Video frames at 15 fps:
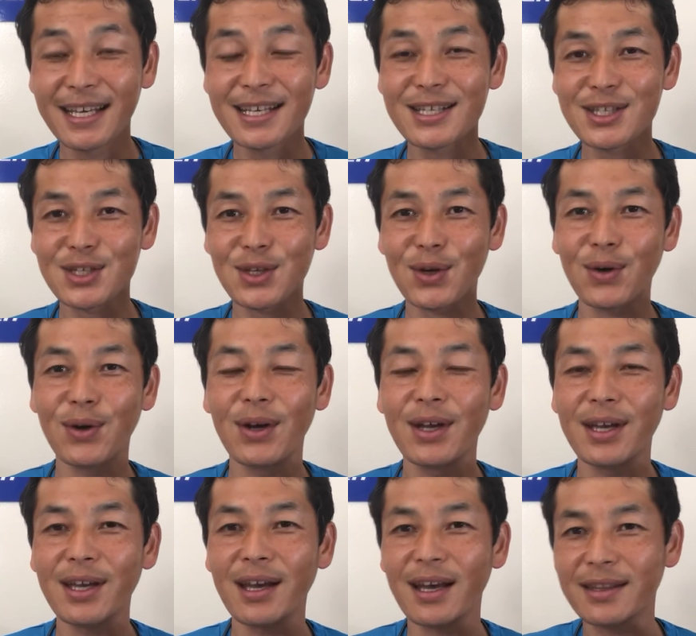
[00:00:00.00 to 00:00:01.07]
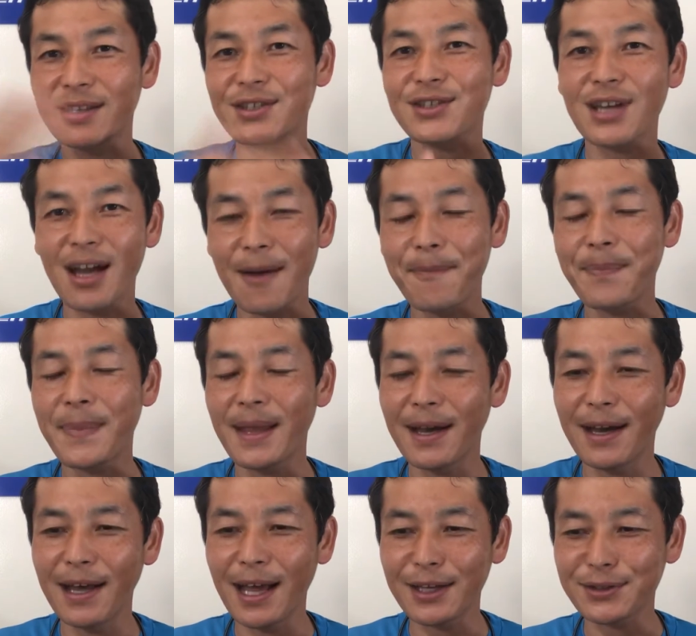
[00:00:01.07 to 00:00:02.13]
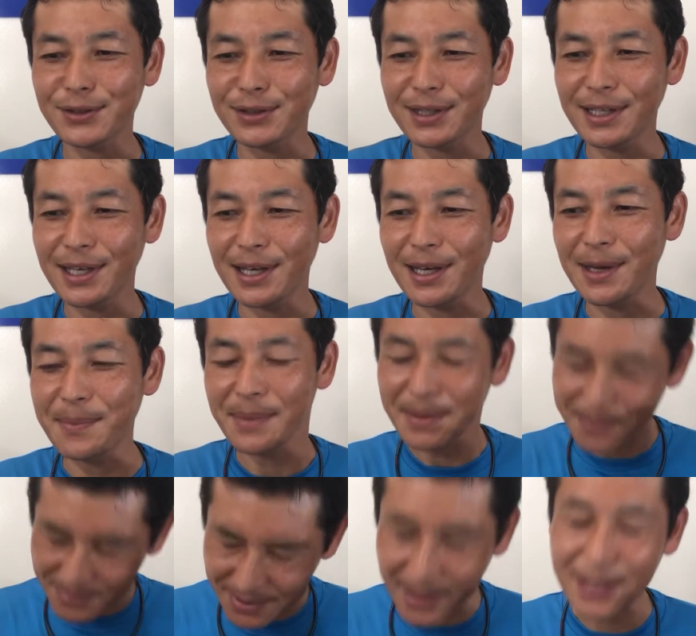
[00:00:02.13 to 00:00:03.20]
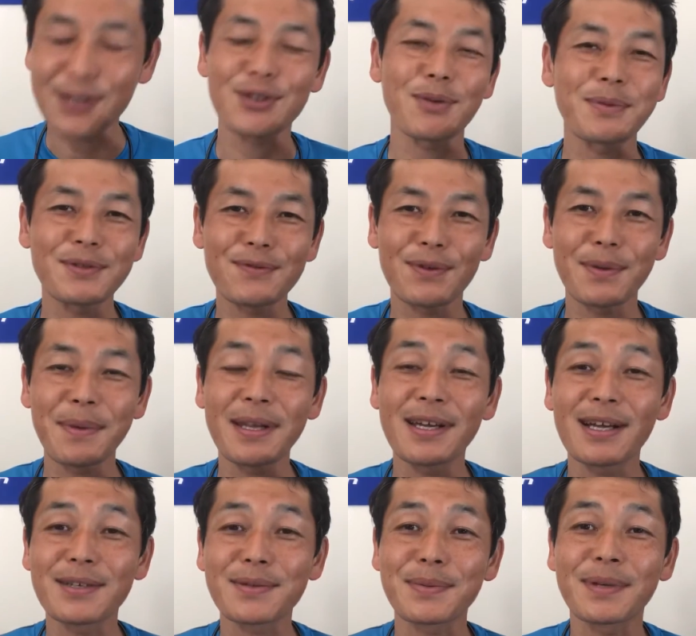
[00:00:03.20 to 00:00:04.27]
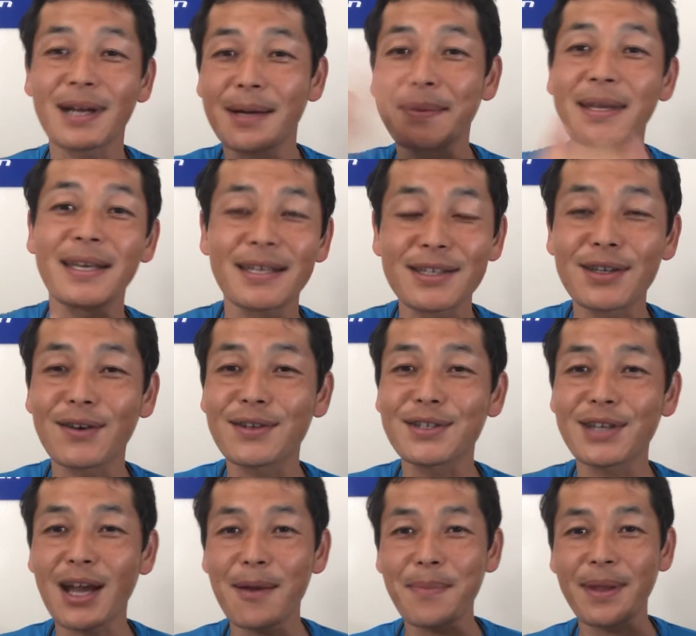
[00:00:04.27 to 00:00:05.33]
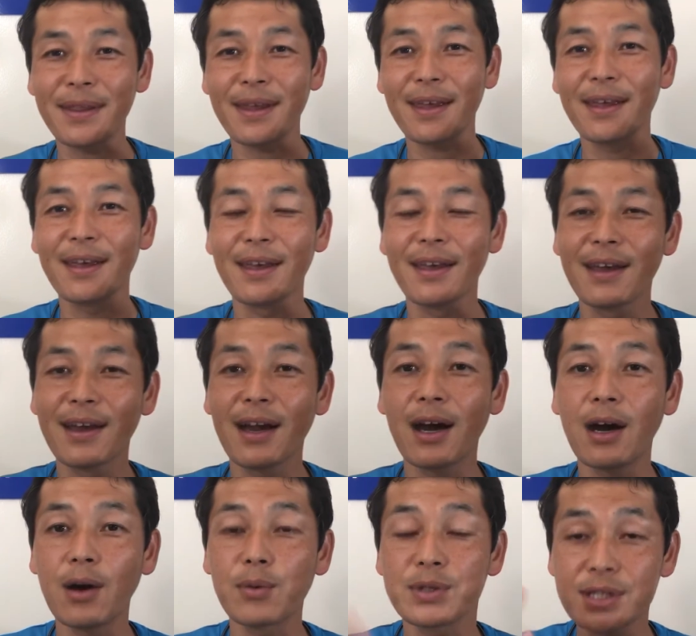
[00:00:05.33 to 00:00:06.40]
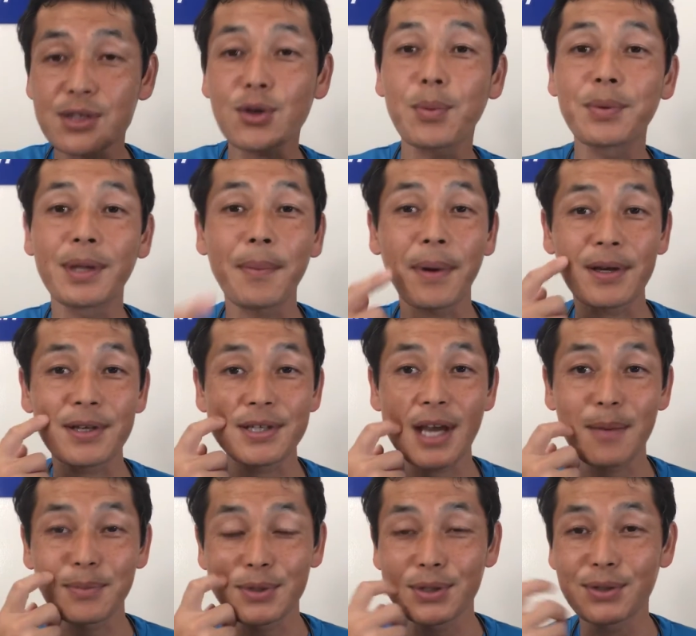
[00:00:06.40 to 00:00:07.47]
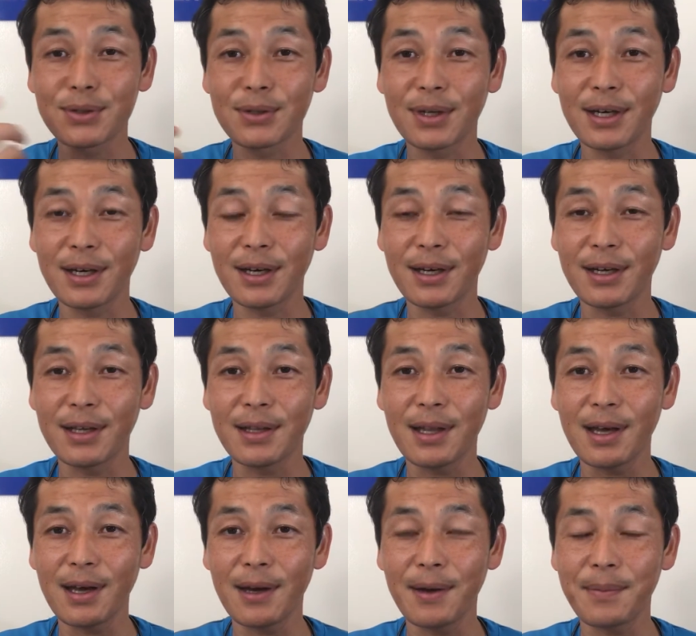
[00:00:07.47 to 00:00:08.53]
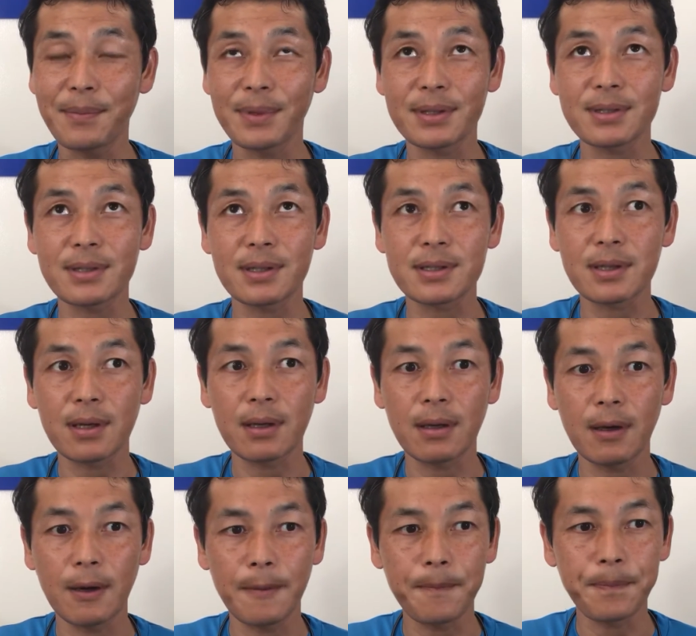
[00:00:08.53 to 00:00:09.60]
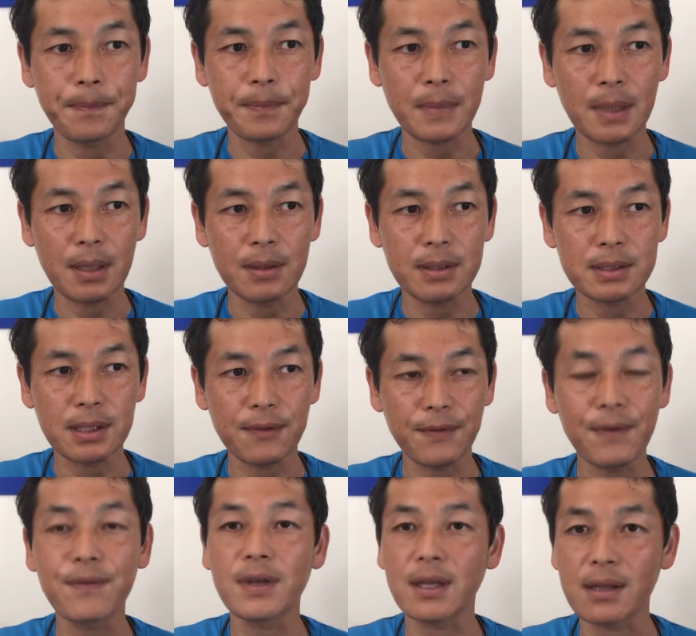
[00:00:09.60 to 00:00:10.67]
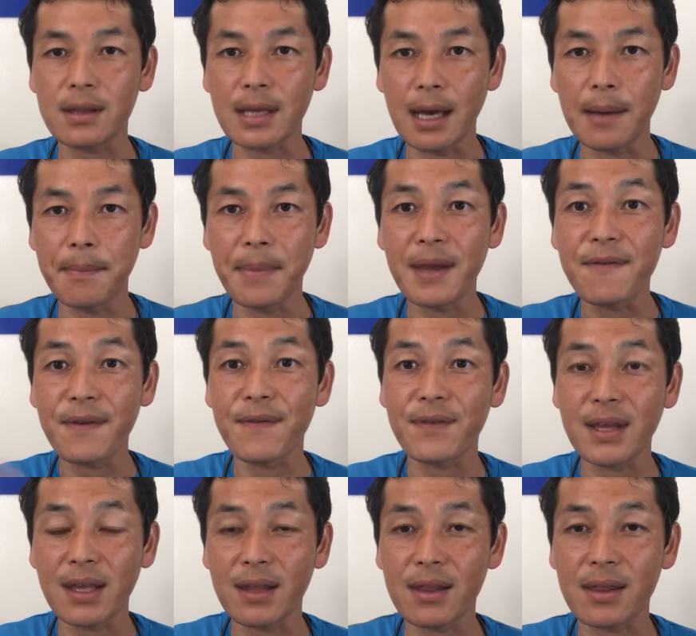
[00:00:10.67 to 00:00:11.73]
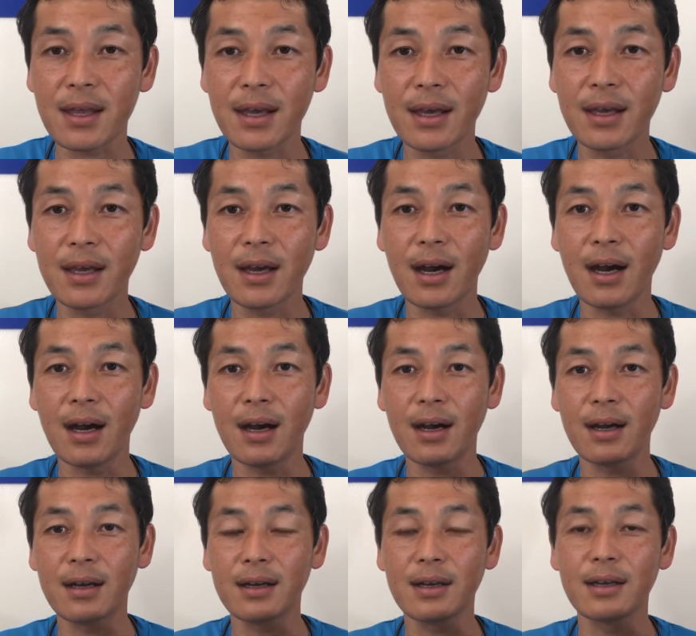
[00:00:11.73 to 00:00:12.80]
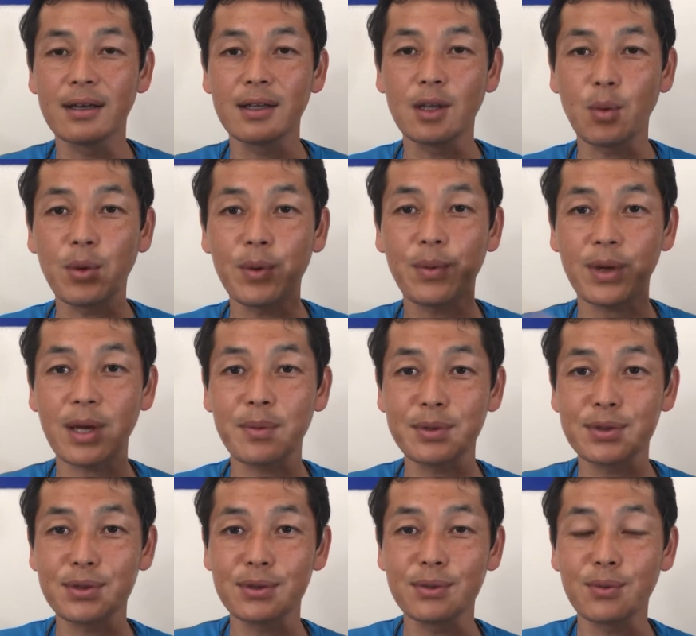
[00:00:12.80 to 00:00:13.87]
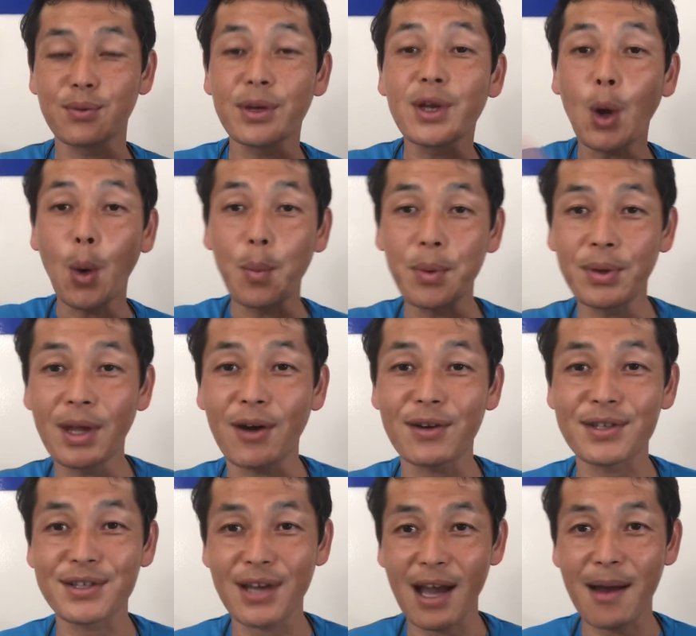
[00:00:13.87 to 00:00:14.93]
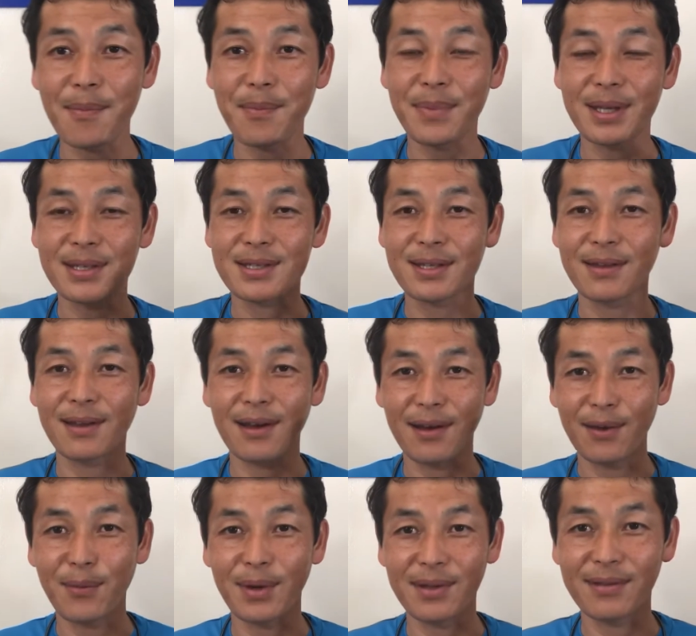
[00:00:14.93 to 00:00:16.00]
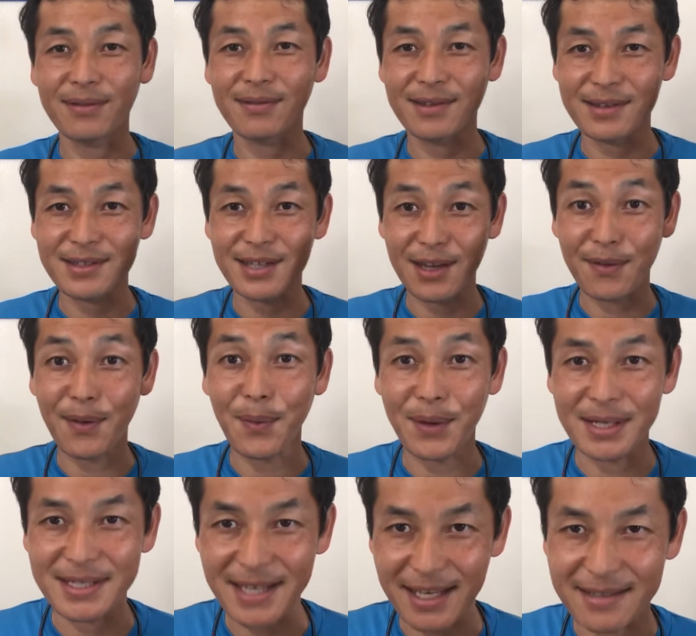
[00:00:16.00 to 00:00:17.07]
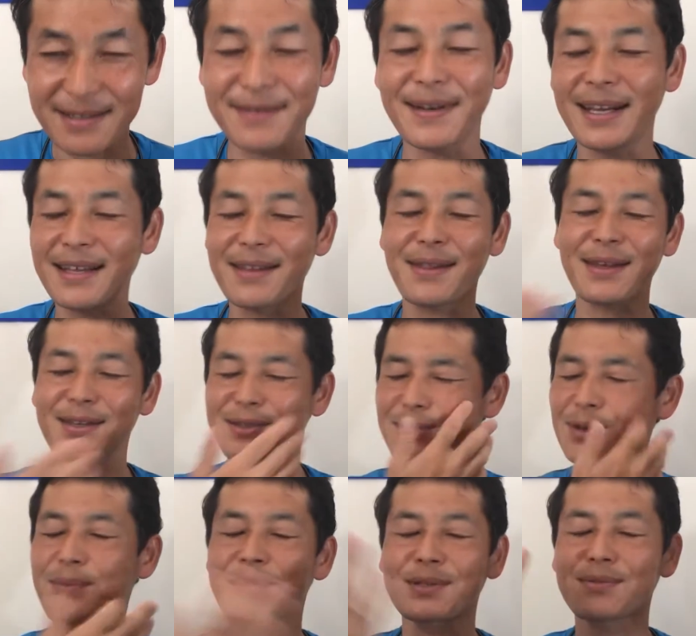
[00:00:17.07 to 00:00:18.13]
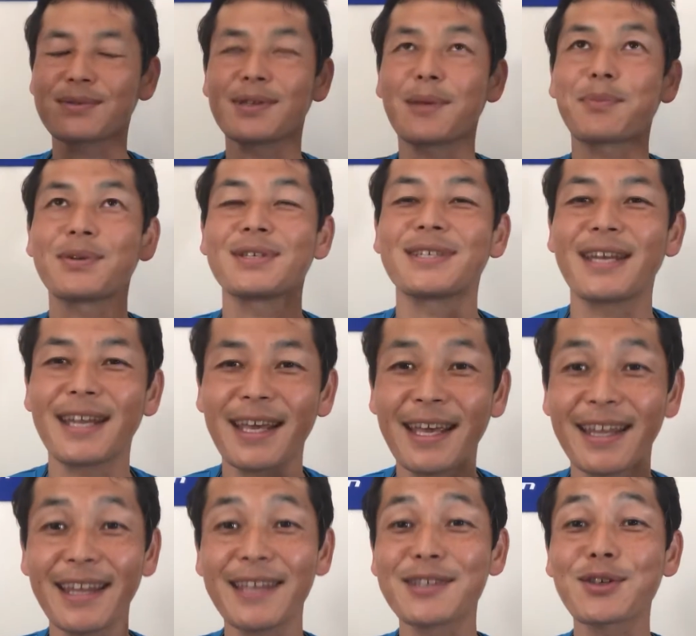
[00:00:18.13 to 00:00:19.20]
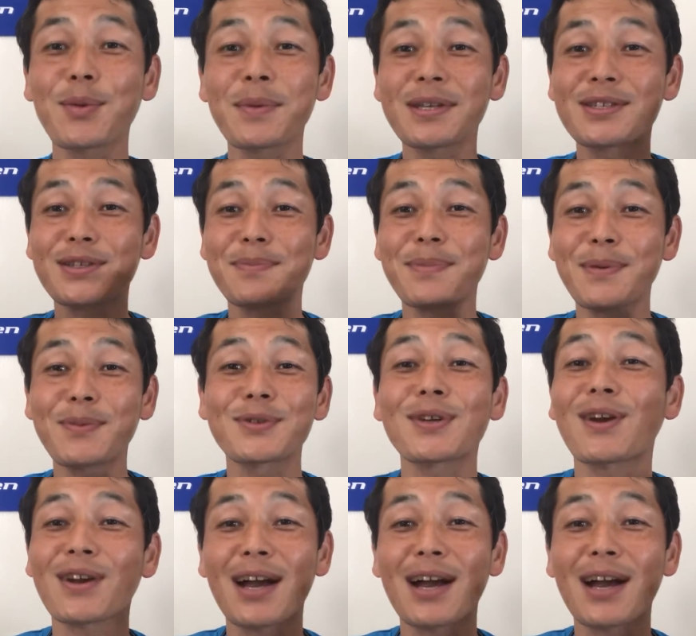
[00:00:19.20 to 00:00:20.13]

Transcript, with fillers: So at the shop, uh, actually, uh, I mean, thank you so much for many customer coming into our shop, and then uh, we just opened up our shop too uh, um, because that's a um, that's 15th, yeah, May 15th that we were able to reopen our shop because of uh, what the state of Hawaii said, right? Thank you so much, really appreciate it. And then so many people started